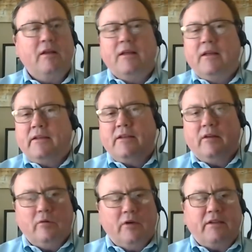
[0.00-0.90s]
you
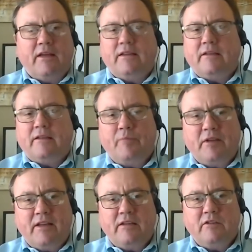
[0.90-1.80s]
know, but
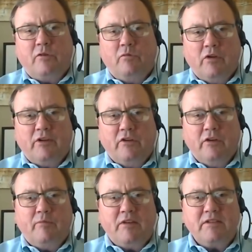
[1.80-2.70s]
then you really could
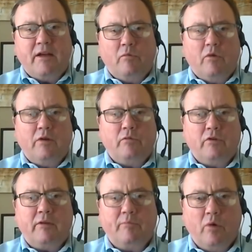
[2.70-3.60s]
miss that one really
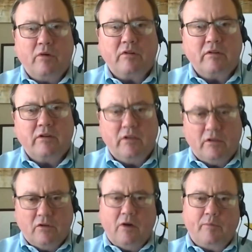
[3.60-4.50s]
important
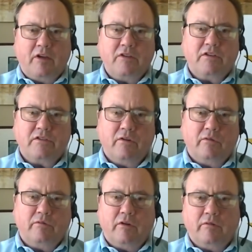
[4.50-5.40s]
alarm because you're so,
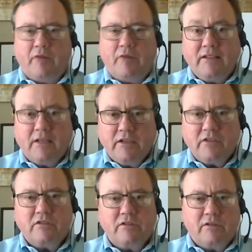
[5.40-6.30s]
you know,
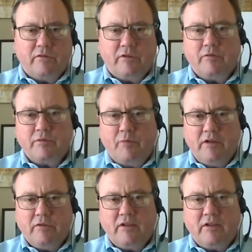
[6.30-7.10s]
unconditioned to respond to it.